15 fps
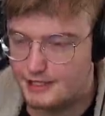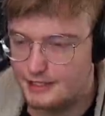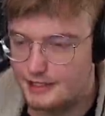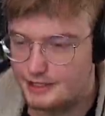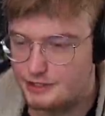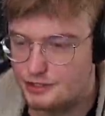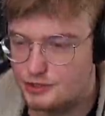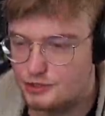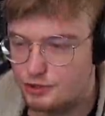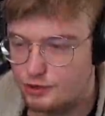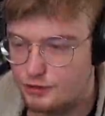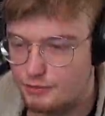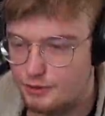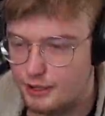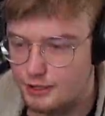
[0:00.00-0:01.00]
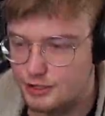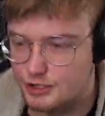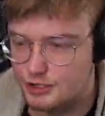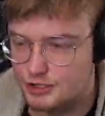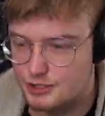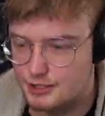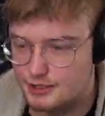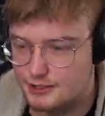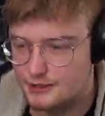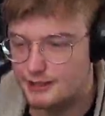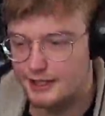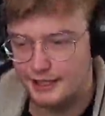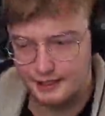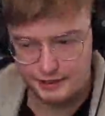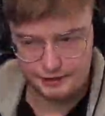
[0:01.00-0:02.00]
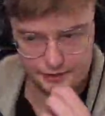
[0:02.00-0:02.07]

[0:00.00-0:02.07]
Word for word: gets so much, like,